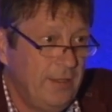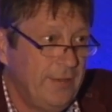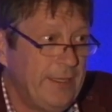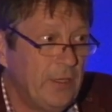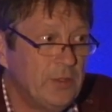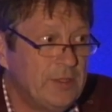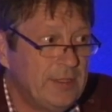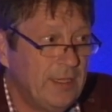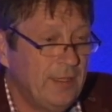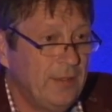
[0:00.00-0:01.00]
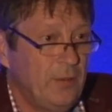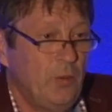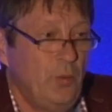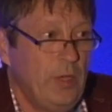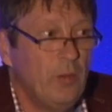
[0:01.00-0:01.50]
they don't,
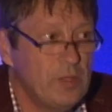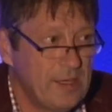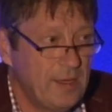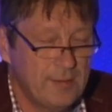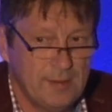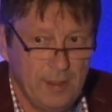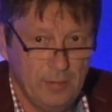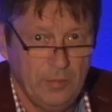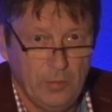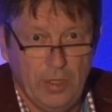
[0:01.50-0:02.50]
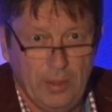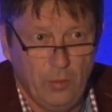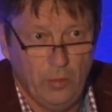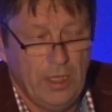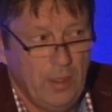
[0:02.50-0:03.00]
we always ask them,
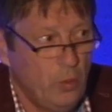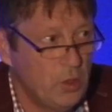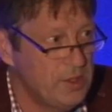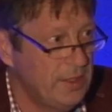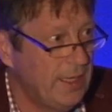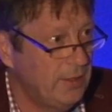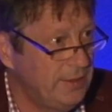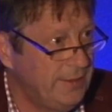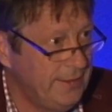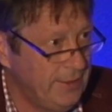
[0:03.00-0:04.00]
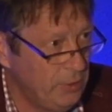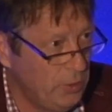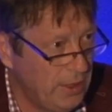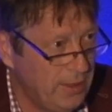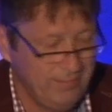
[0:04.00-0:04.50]
how was it, how did
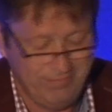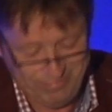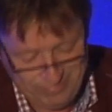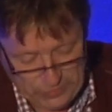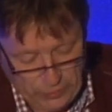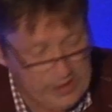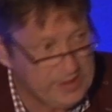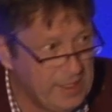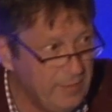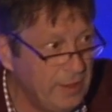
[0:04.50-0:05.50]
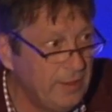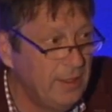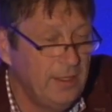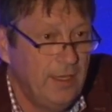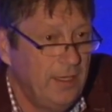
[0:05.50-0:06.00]
you receive it?
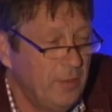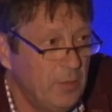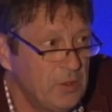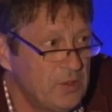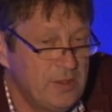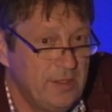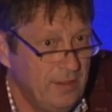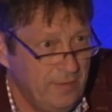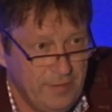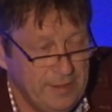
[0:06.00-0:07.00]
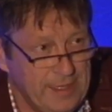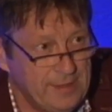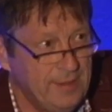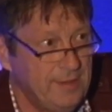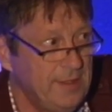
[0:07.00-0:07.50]
And the most
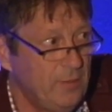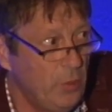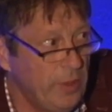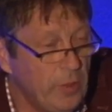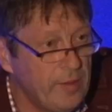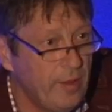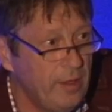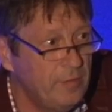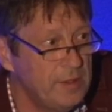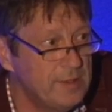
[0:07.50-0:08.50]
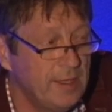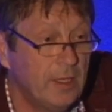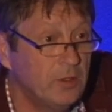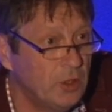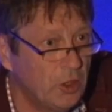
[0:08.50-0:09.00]
fantastic thing we receive is they
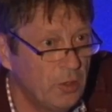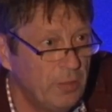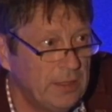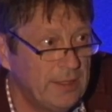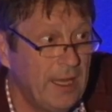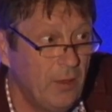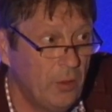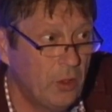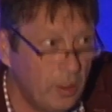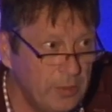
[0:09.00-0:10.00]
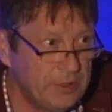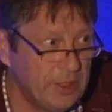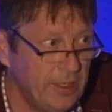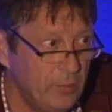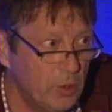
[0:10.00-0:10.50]
don't talk about how the
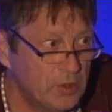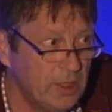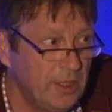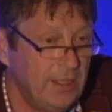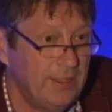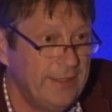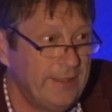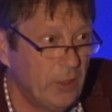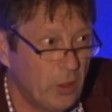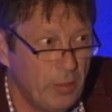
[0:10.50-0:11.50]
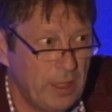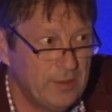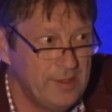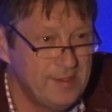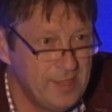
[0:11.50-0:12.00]
commentary was, they talk
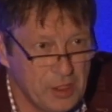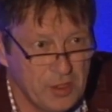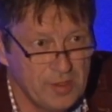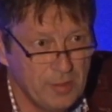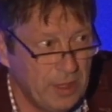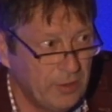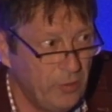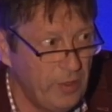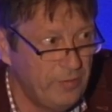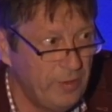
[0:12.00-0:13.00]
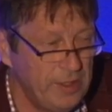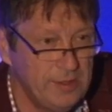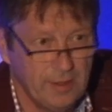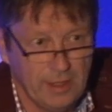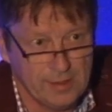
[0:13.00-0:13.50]
about decisions about the referee.
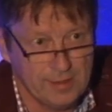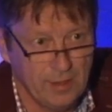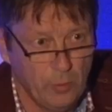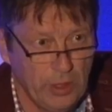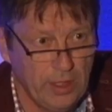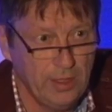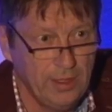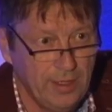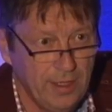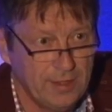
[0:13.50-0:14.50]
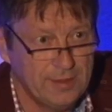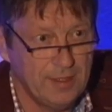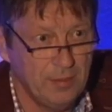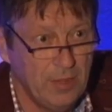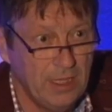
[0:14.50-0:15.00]
The last time when I asked
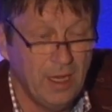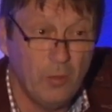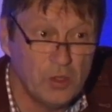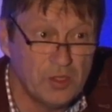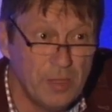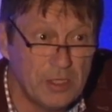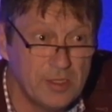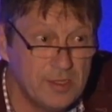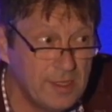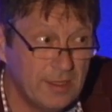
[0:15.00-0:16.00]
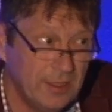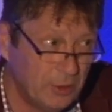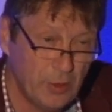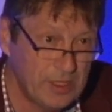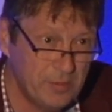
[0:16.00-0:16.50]
him, how was the match, and he said,
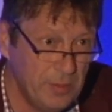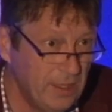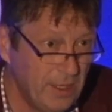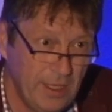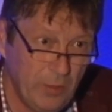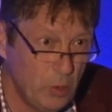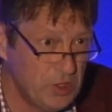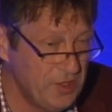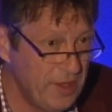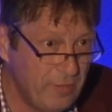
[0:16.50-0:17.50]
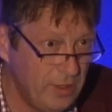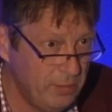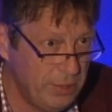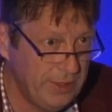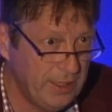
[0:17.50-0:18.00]
trust me, it was never a
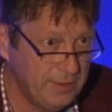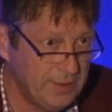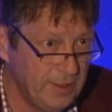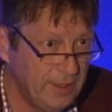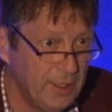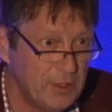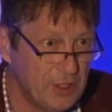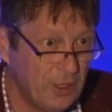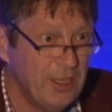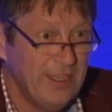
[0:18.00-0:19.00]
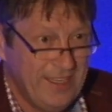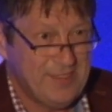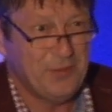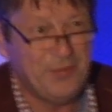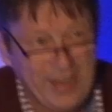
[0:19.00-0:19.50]
penalty. So
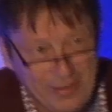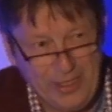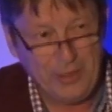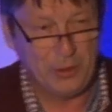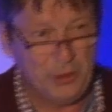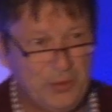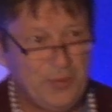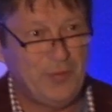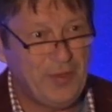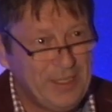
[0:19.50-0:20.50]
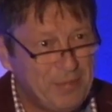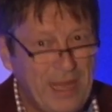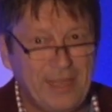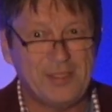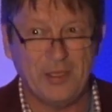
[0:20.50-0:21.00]
it's a very good
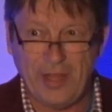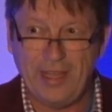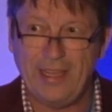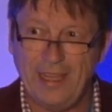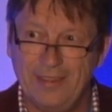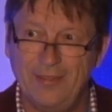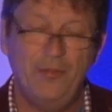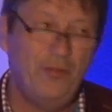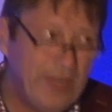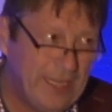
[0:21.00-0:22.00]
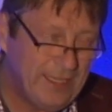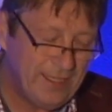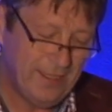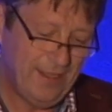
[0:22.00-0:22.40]
feedback, so they can really